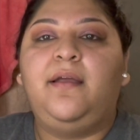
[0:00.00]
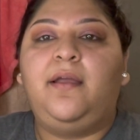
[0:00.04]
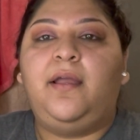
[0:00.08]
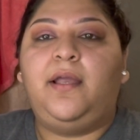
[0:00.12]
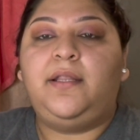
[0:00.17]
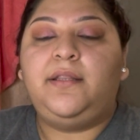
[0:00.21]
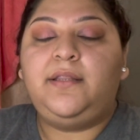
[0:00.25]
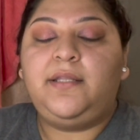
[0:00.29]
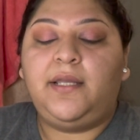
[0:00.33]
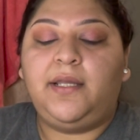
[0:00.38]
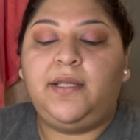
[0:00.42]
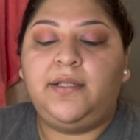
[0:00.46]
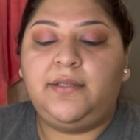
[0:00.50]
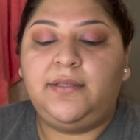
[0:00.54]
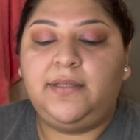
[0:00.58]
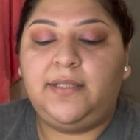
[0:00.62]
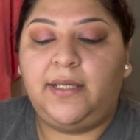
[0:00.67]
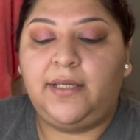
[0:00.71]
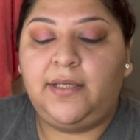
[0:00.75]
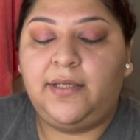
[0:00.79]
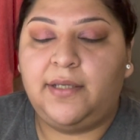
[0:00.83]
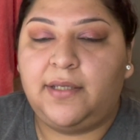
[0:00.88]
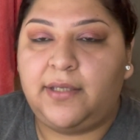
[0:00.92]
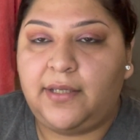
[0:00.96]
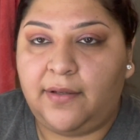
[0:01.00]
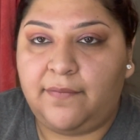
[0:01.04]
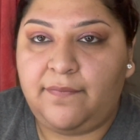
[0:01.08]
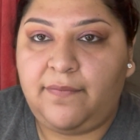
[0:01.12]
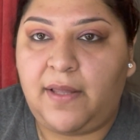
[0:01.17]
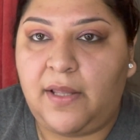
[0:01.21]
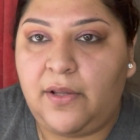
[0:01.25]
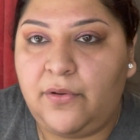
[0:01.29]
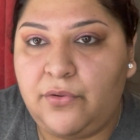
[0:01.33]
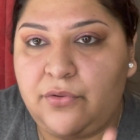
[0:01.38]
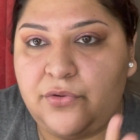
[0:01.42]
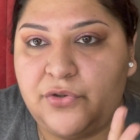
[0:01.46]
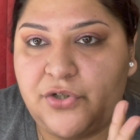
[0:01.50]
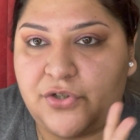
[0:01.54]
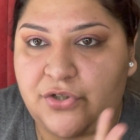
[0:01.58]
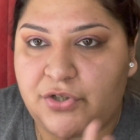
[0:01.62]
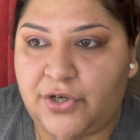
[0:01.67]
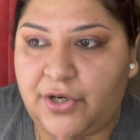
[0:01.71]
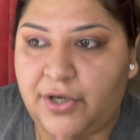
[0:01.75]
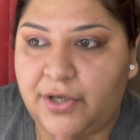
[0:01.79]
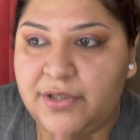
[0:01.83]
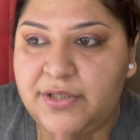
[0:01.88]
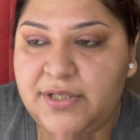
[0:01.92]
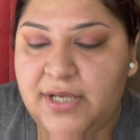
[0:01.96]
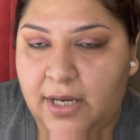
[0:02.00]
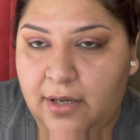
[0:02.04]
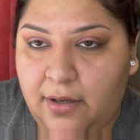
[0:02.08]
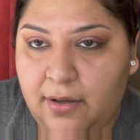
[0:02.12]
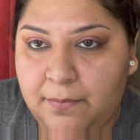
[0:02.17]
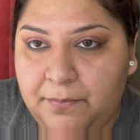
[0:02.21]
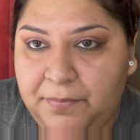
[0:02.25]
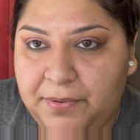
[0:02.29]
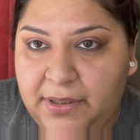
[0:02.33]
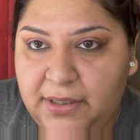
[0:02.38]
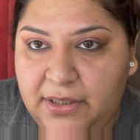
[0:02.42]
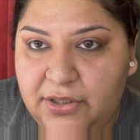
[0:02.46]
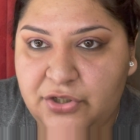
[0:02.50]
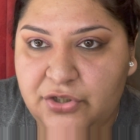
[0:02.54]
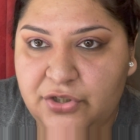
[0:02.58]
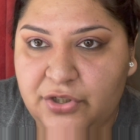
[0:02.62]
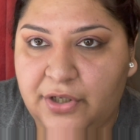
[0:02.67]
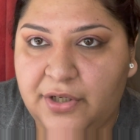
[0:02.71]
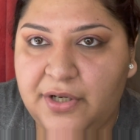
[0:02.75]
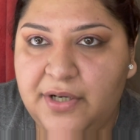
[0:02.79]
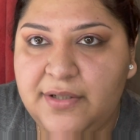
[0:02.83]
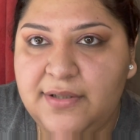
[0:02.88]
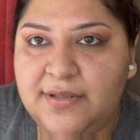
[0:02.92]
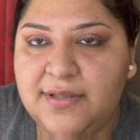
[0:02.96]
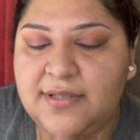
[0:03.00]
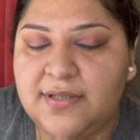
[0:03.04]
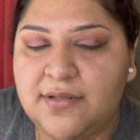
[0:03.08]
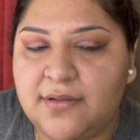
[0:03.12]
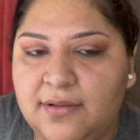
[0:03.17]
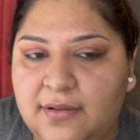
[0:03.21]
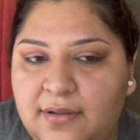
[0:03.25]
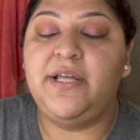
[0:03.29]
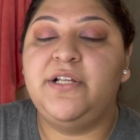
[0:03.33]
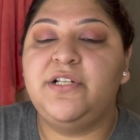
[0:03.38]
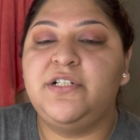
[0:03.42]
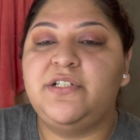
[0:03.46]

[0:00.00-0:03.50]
and then they give out shirts, like company shirts.